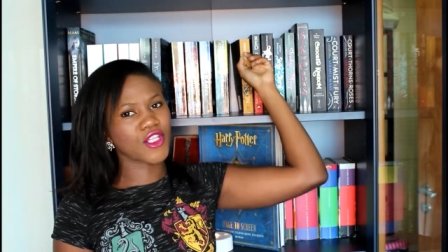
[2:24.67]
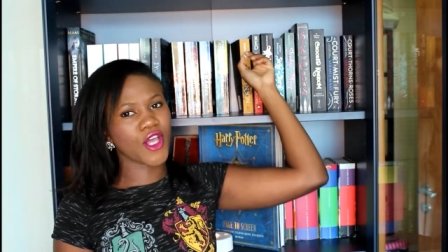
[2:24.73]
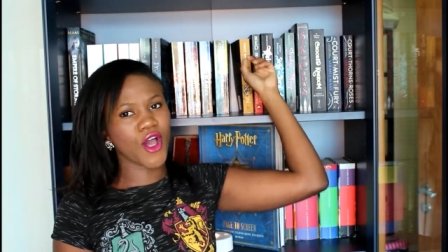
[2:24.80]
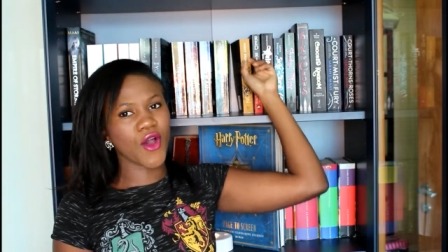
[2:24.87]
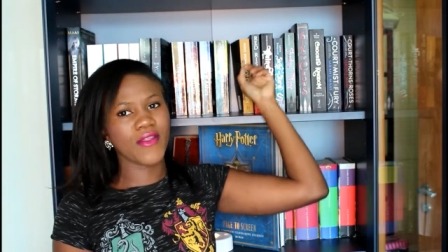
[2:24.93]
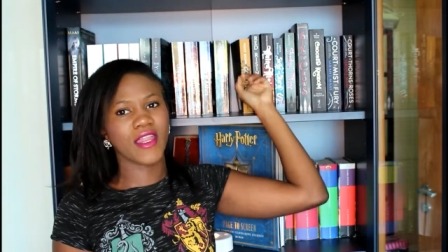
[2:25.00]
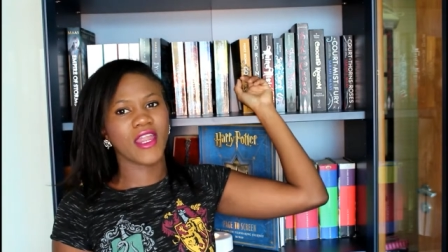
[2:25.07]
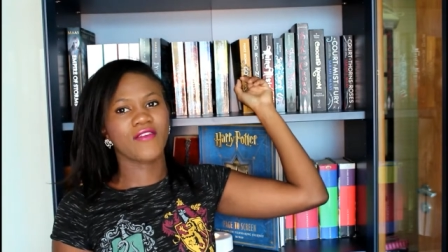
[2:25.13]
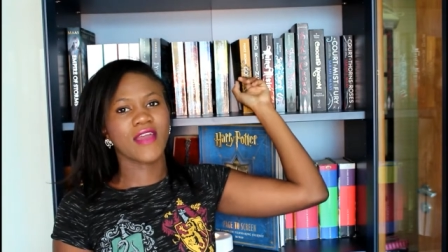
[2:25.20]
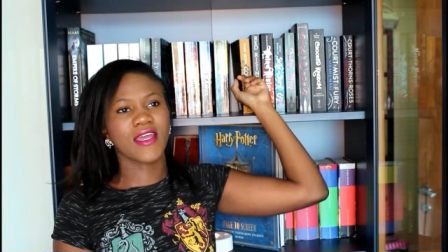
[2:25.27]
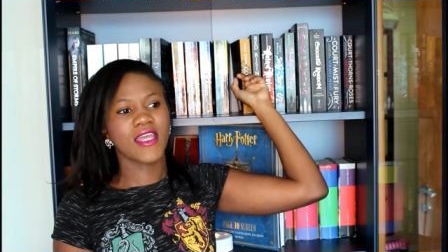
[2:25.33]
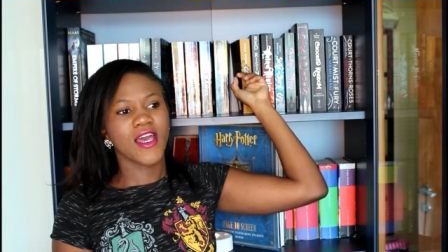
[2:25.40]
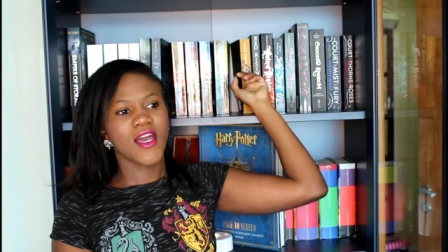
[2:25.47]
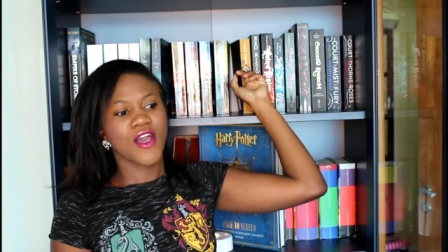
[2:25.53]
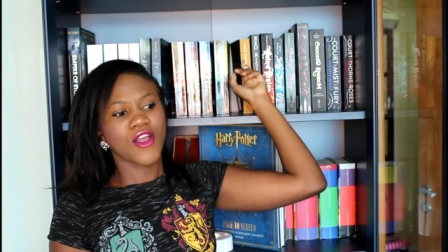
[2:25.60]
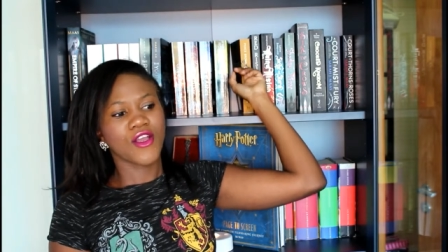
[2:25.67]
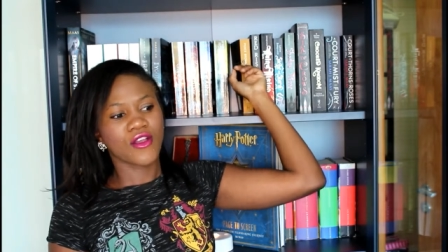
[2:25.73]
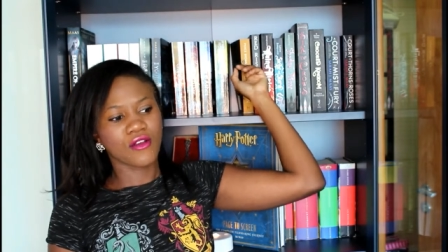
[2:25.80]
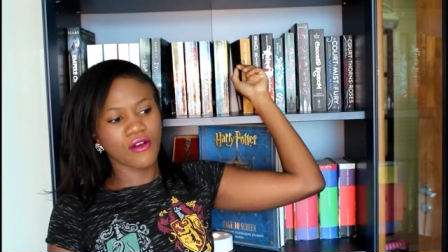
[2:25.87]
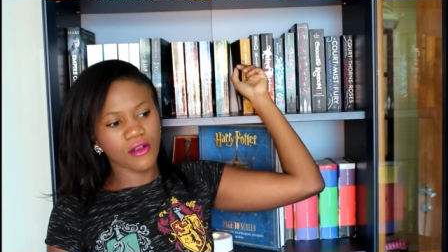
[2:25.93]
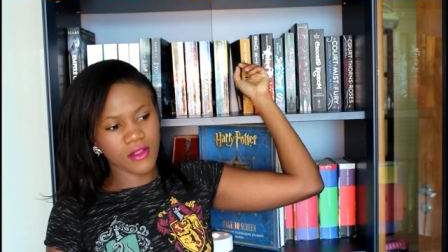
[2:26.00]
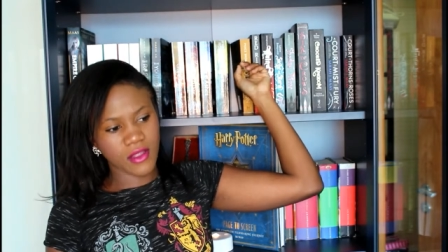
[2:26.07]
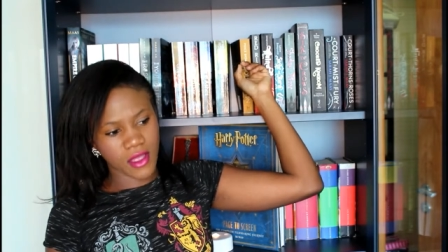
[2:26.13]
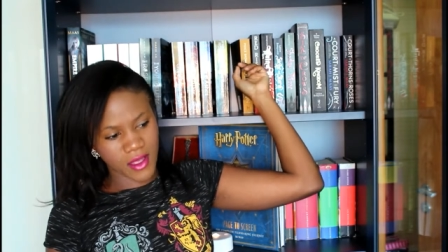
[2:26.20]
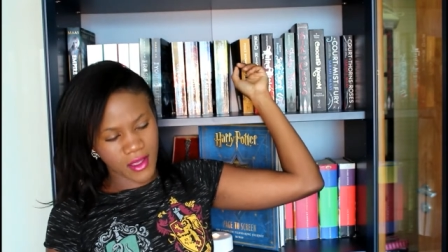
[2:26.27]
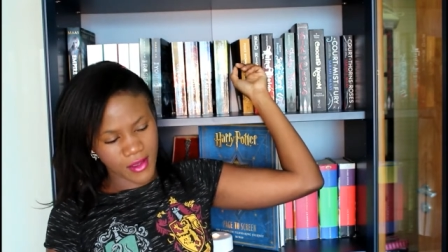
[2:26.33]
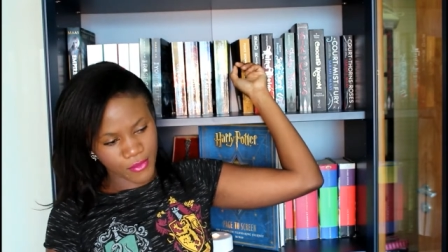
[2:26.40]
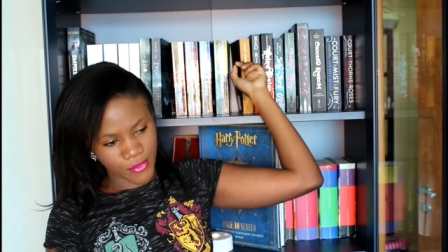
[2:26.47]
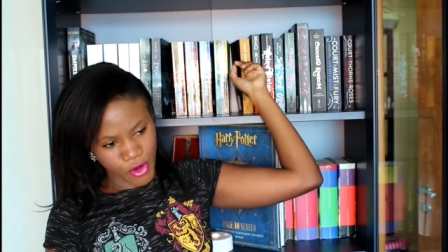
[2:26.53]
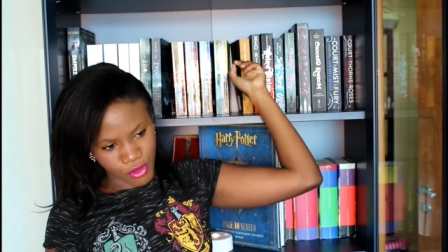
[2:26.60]
ago, and then I read Go,
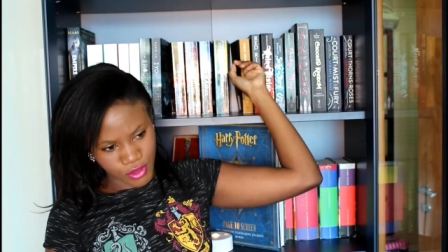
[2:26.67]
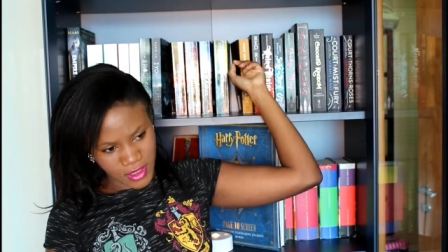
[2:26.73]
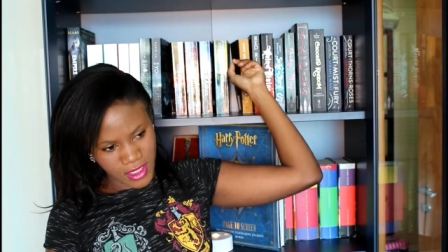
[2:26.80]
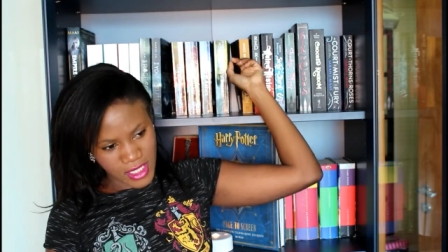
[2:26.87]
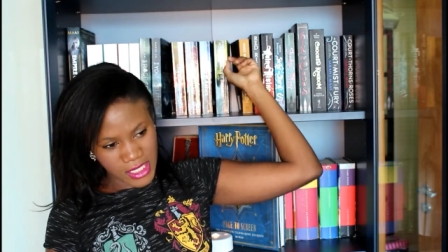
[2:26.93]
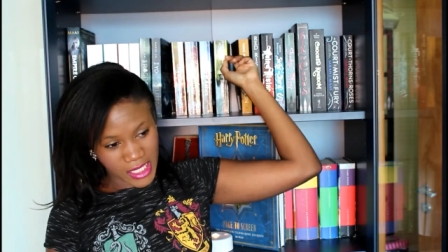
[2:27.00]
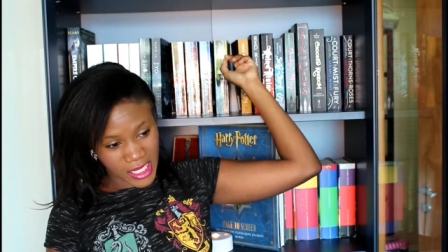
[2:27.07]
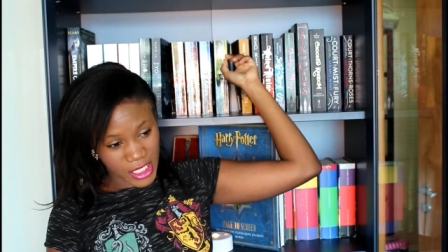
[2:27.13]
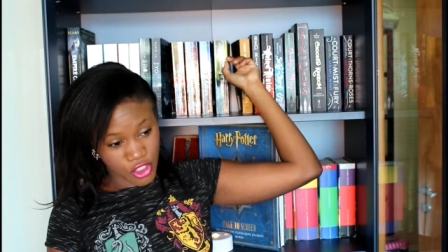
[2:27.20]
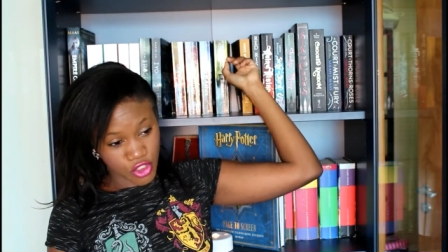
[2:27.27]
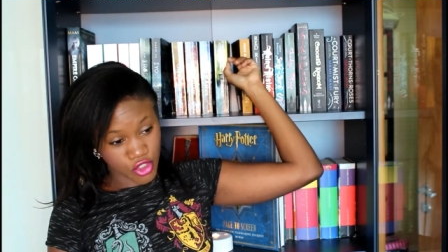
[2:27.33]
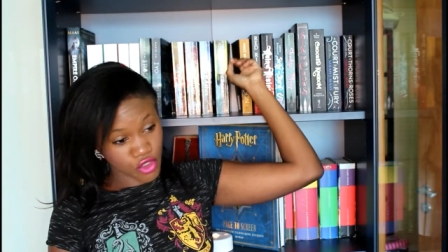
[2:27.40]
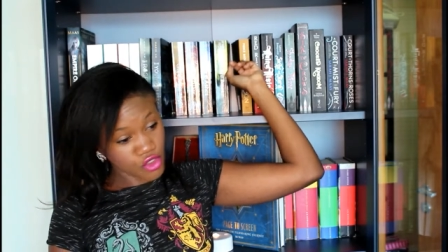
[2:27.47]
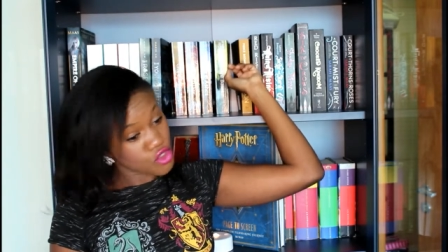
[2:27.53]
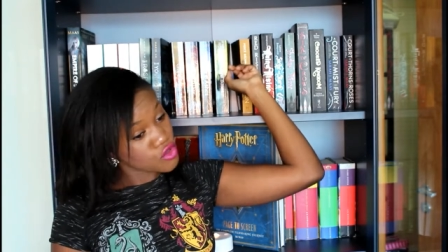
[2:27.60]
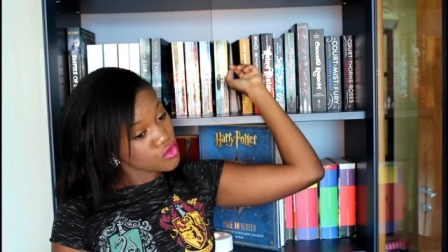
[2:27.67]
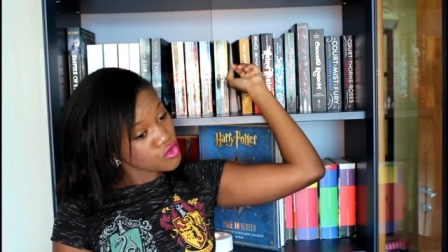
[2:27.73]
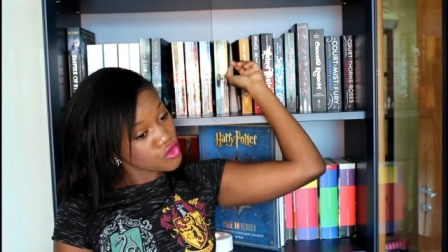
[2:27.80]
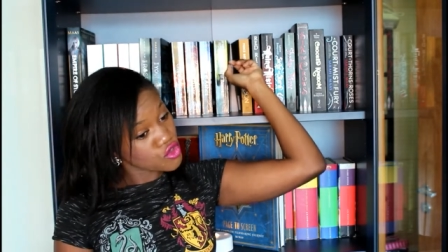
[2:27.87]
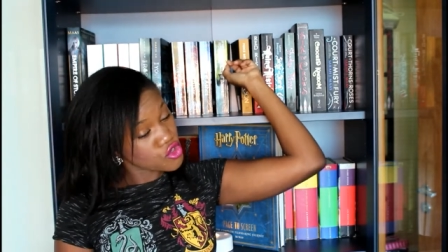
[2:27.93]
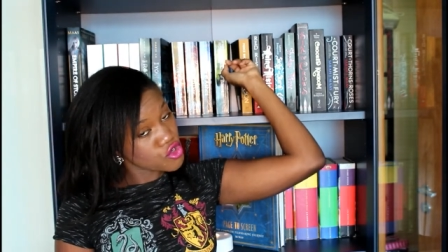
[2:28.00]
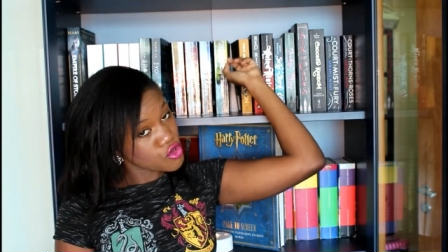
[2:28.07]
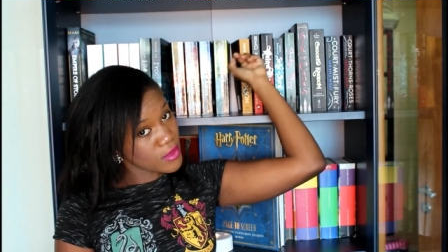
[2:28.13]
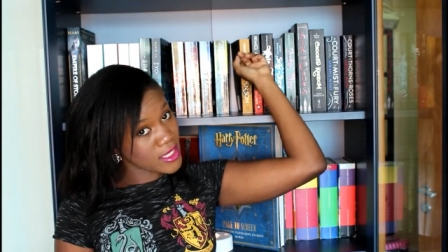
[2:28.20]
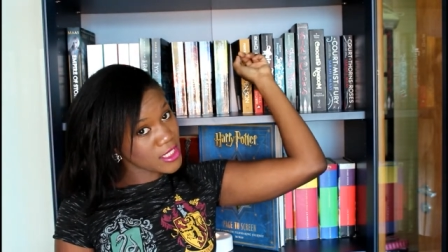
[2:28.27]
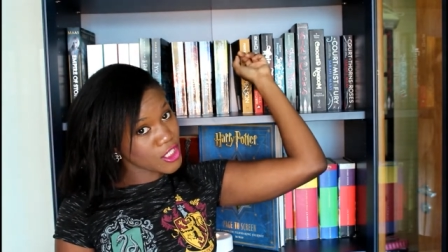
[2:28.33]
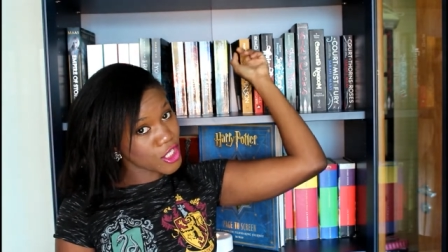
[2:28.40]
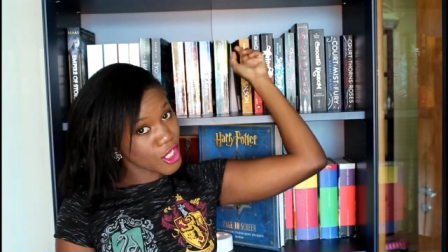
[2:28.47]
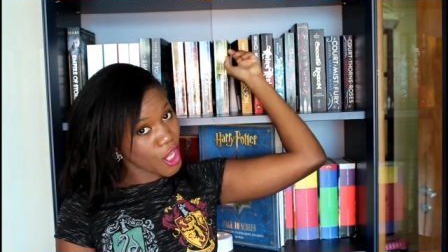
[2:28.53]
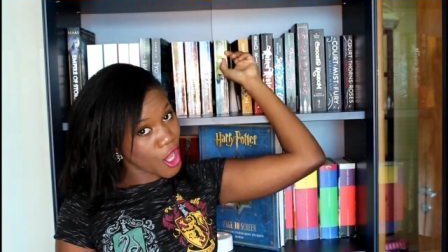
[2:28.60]
um, Golden Son like two
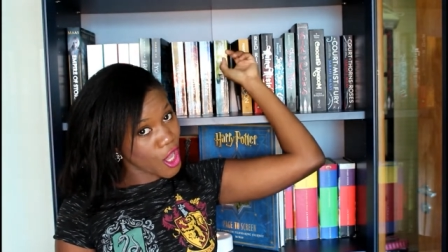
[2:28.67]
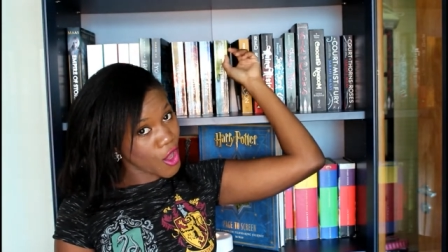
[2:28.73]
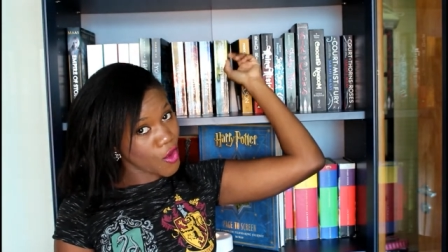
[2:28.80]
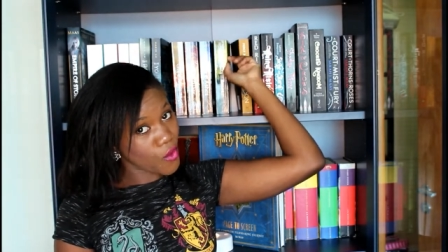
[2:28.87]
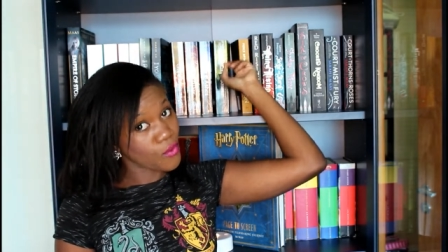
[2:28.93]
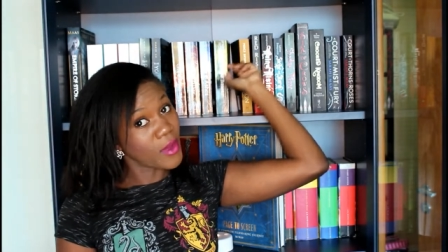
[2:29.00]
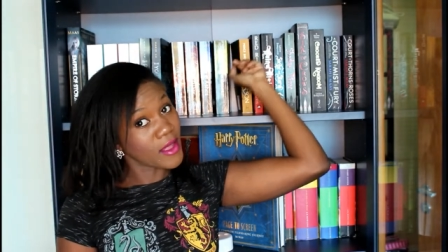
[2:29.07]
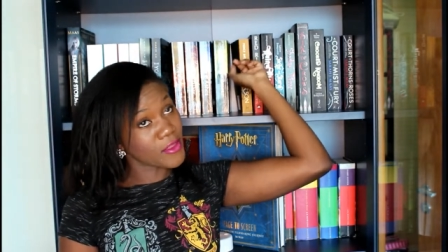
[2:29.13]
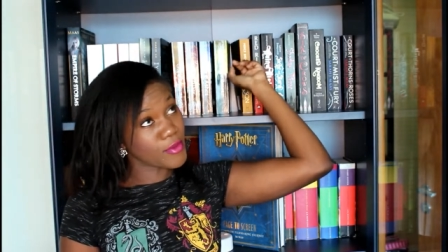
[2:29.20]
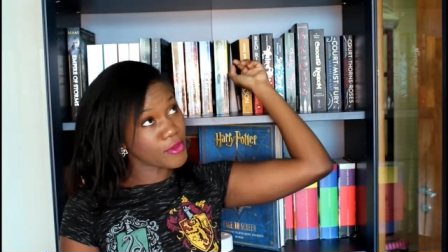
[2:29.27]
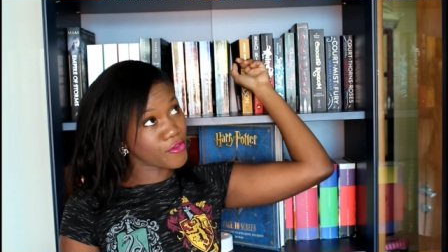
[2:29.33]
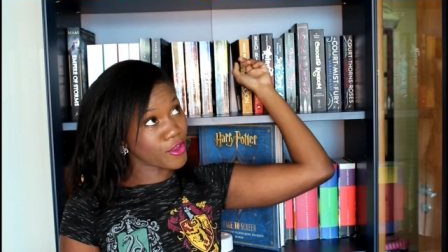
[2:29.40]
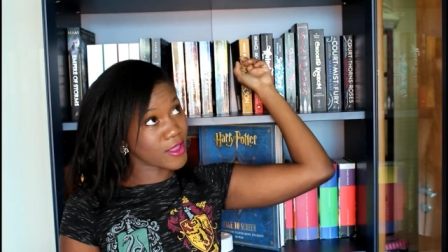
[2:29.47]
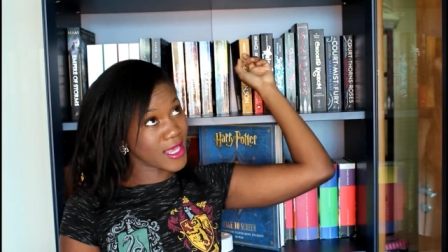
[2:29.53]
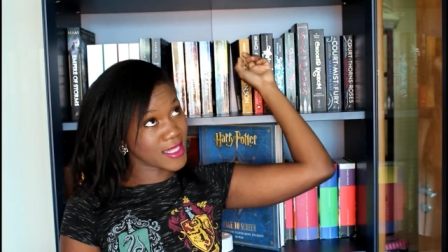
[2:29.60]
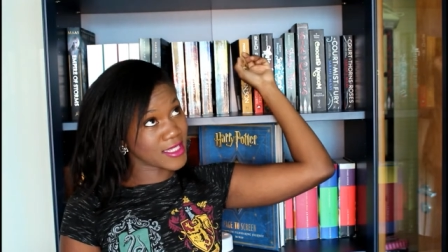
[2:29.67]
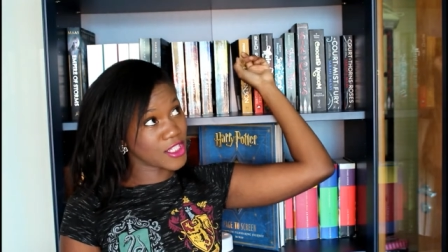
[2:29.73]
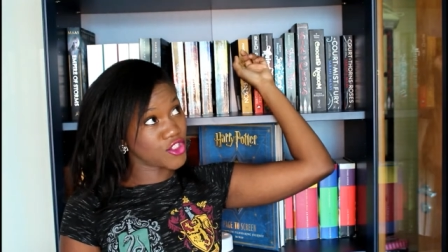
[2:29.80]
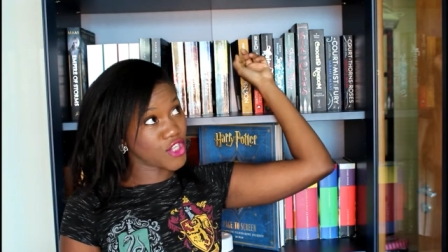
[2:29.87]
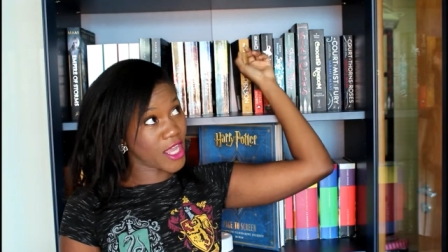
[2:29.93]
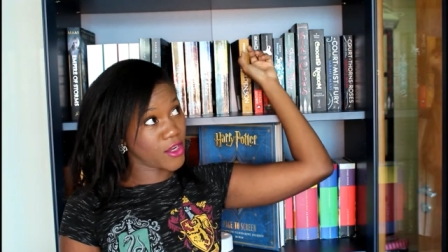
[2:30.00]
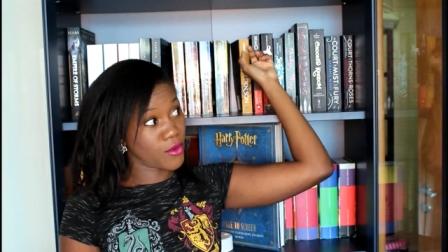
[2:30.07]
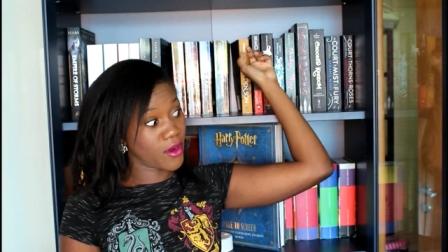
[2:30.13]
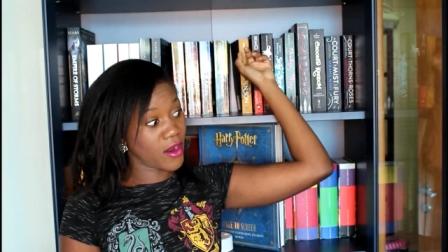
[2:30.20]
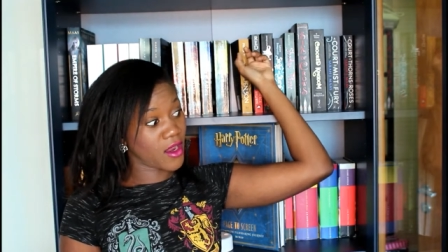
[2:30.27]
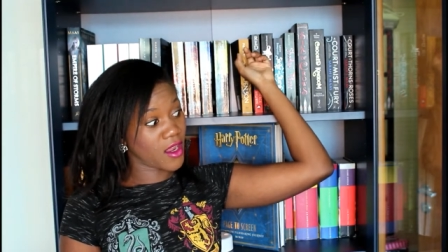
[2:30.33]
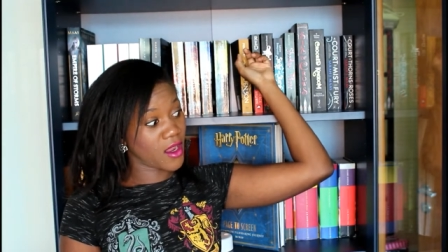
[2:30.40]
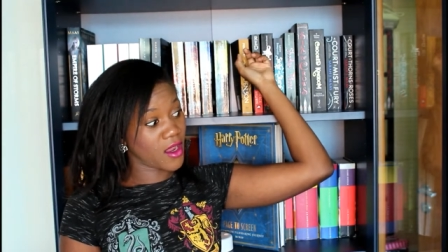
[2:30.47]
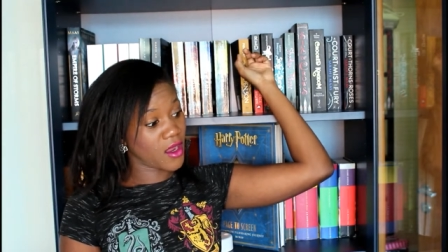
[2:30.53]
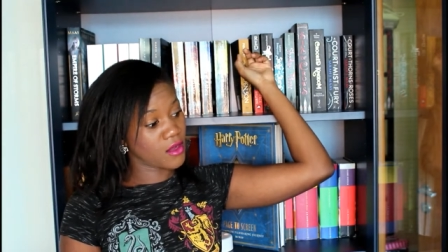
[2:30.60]
months ago, month before last, in
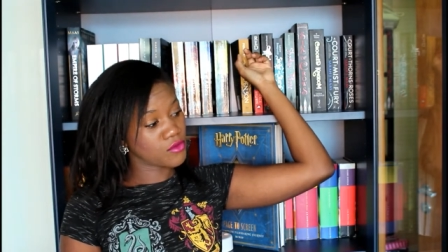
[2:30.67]
January.